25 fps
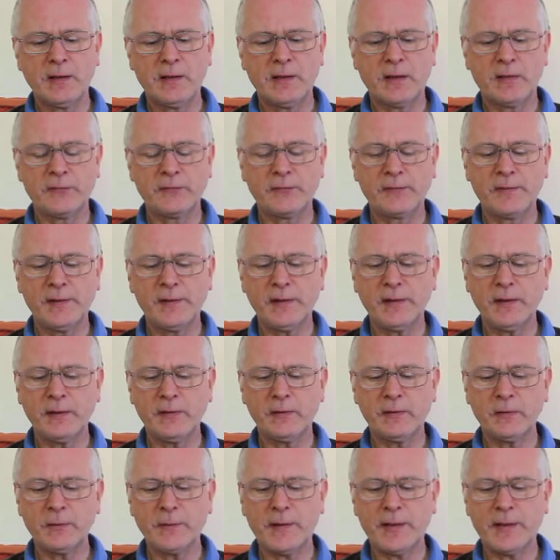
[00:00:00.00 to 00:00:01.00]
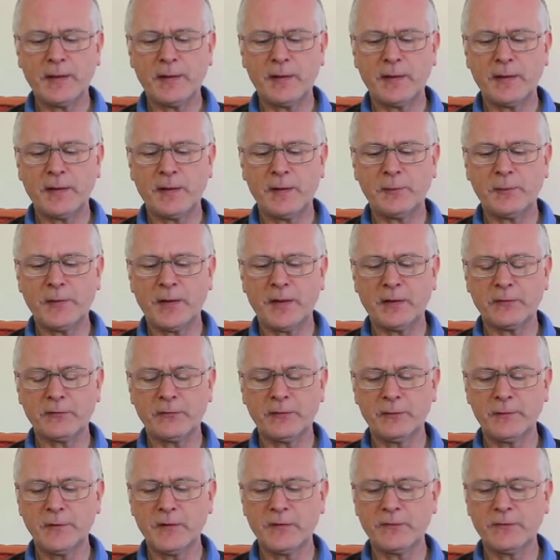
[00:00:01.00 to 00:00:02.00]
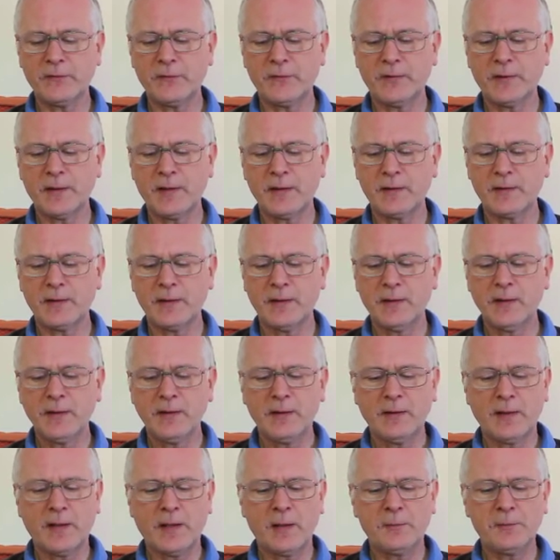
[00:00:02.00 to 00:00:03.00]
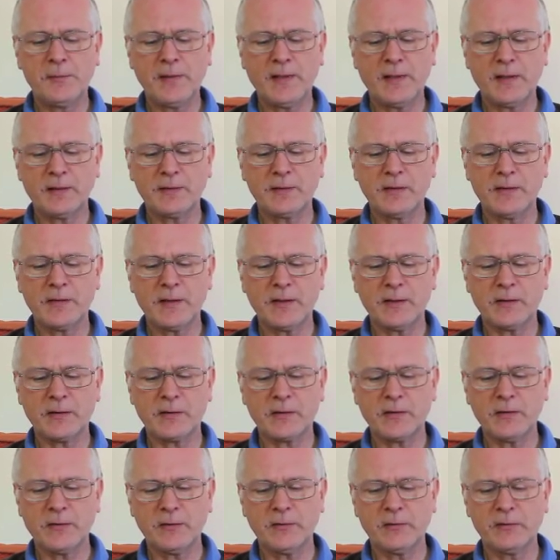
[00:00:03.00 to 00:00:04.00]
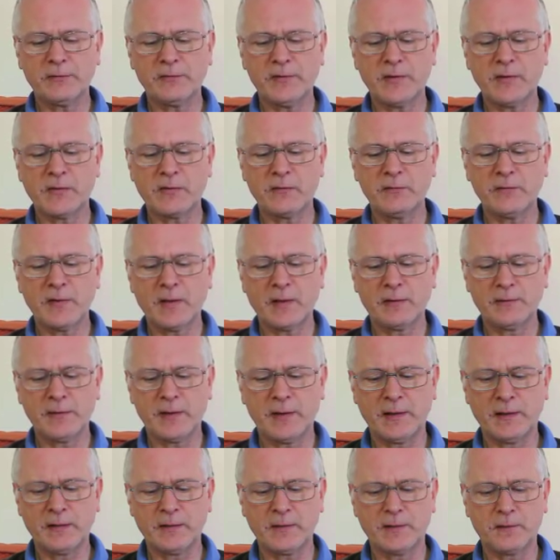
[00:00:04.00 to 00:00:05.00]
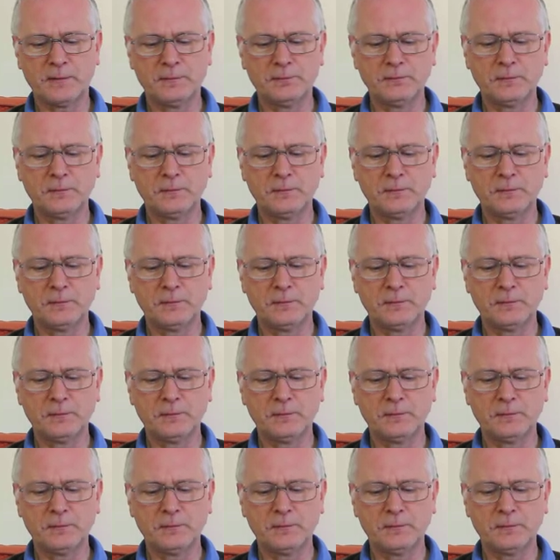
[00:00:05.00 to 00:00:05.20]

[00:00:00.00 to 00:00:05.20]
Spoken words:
and flinging the wet hair back from his forehead, and began to take stock of his surroundings.